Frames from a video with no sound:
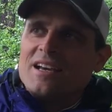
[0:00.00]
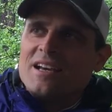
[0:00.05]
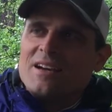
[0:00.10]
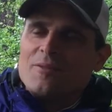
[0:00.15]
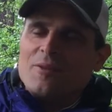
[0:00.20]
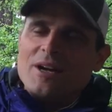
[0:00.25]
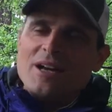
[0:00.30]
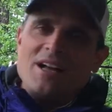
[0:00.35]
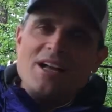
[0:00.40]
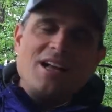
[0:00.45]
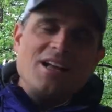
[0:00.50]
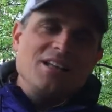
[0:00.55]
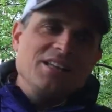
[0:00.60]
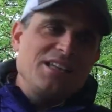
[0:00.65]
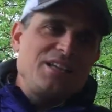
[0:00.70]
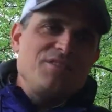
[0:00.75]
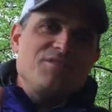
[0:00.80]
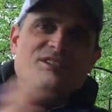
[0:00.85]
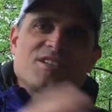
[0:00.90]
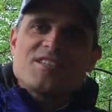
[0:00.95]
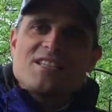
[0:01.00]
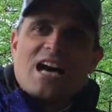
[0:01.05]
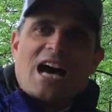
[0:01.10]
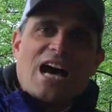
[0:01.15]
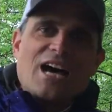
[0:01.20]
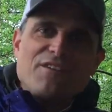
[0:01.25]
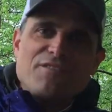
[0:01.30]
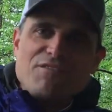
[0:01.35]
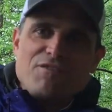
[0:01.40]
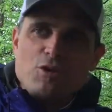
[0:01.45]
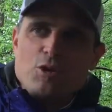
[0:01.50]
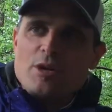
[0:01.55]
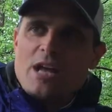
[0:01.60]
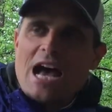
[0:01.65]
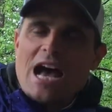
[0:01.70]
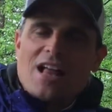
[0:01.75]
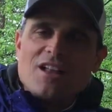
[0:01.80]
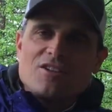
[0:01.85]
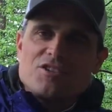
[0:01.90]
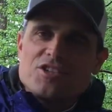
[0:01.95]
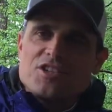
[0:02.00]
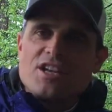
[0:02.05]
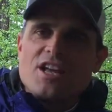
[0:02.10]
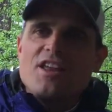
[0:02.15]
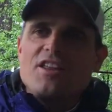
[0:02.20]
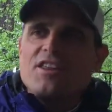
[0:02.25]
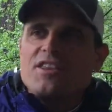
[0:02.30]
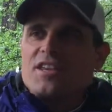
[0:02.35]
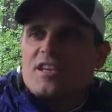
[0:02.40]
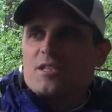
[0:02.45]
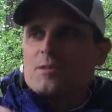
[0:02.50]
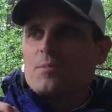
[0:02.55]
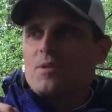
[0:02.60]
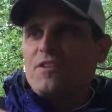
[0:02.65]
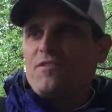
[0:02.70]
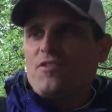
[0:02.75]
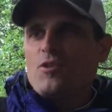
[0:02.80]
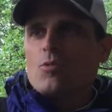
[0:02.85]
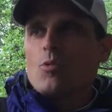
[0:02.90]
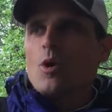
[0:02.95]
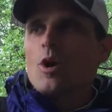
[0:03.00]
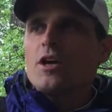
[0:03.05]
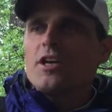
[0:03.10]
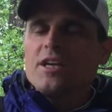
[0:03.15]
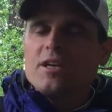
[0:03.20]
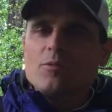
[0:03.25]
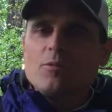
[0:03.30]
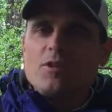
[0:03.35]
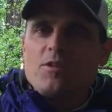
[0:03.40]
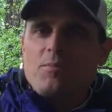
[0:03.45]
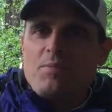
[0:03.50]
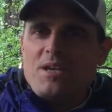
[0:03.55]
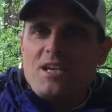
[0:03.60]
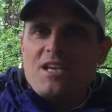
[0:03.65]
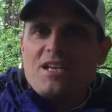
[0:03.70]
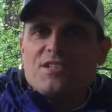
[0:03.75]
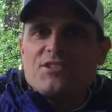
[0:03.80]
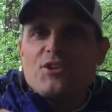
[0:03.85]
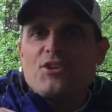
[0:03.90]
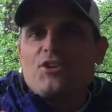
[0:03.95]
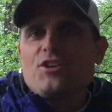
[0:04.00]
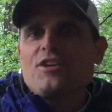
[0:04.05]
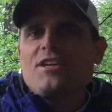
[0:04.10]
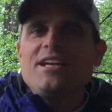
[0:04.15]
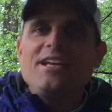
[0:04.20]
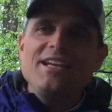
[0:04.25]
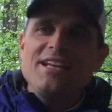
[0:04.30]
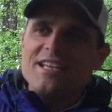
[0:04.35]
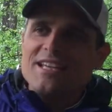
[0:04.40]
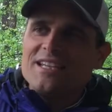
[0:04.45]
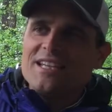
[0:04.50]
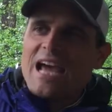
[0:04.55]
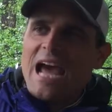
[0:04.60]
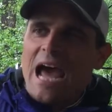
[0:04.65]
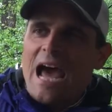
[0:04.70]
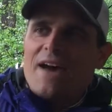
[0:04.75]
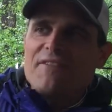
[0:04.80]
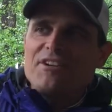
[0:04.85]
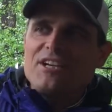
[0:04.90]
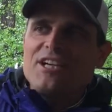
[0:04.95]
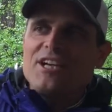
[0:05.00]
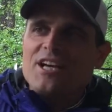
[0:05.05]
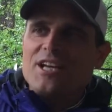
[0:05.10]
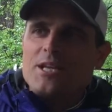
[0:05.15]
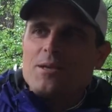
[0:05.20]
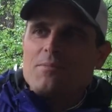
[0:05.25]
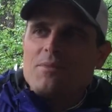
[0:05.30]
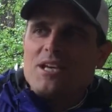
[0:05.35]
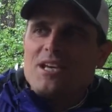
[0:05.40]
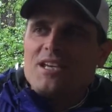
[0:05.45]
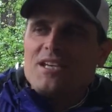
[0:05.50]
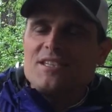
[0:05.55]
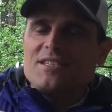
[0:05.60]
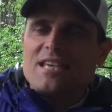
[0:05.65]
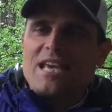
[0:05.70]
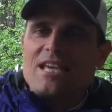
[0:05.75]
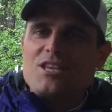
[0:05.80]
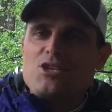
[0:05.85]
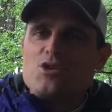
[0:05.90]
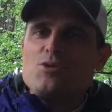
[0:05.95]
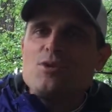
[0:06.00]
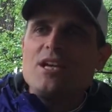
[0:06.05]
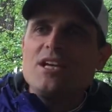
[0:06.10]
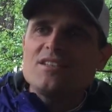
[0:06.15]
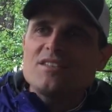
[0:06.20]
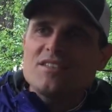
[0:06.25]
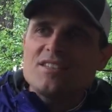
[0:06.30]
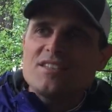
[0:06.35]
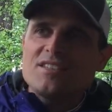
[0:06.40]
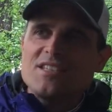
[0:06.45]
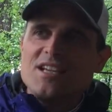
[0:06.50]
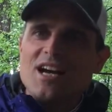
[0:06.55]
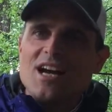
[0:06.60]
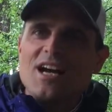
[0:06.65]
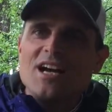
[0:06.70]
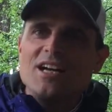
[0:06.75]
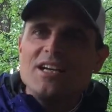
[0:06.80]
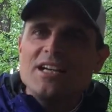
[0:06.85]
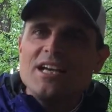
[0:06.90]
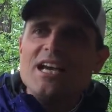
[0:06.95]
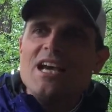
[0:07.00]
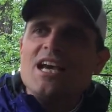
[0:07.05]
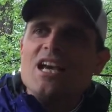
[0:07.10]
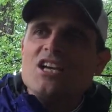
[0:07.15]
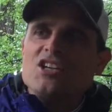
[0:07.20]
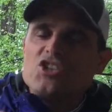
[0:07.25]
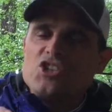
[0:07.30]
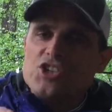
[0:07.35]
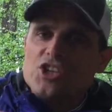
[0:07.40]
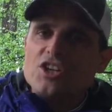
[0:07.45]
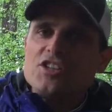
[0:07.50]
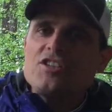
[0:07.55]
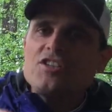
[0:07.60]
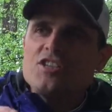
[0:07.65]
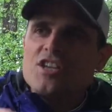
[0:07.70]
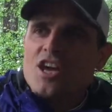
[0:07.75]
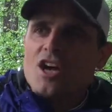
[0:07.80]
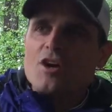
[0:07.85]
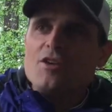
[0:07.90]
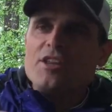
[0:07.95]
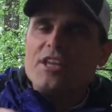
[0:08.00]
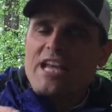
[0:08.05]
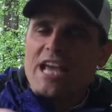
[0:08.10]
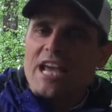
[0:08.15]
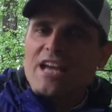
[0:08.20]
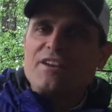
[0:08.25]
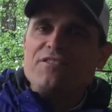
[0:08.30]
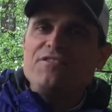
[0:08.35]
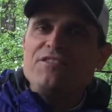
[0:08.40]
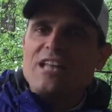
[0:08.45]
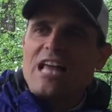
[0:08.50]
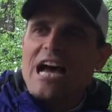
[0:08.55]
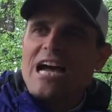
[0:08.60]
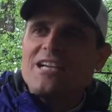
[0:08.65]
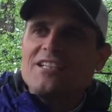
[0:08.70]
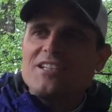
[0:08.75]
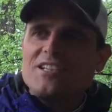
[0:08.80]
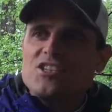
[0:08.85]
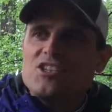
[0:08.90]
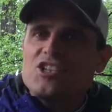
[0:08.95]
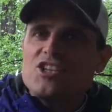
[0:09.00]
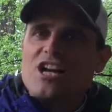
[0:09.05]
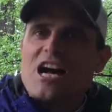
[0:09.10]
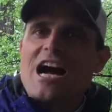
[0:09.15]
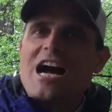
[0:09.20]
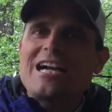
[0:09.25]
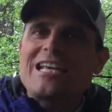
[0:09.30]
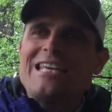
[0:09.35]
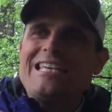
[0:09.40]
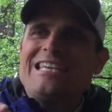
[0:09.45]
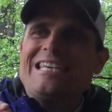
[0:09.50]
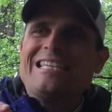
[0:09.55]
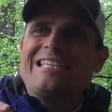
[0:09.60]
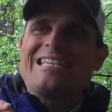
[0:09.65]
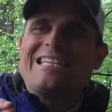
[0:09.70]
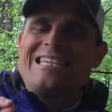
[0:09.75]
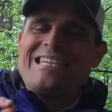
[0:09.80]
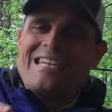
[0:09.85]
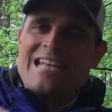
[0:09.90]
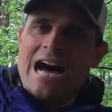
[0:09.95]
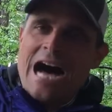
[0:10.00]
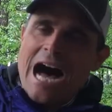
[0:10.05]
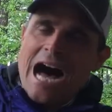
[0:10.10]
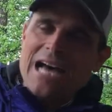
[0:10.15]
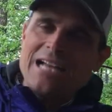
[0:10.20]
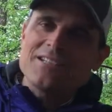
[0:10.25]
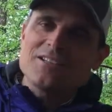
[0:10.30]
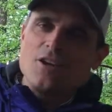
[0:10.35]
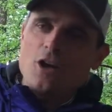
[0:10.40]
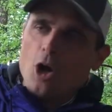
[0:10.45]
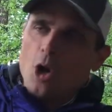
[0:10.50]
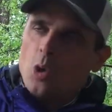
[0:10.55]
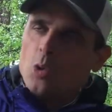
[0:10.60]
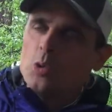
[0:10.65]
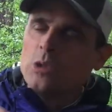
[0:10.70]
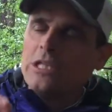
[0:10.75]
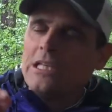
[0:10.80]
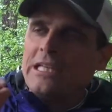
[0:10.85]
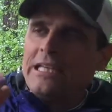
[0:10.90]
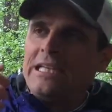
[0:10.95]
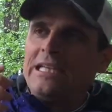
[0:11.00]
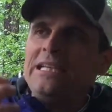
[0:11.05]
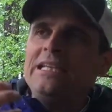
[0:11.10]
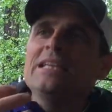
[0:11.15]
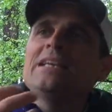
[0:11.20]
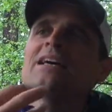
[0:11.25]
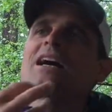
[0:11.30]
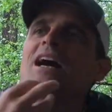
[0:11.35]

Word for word: well, I'll leave aside food allergies and other things, but if you're working with bees or you're getting into having honeybees and you get stung, just know that anaphylactic shock is not only,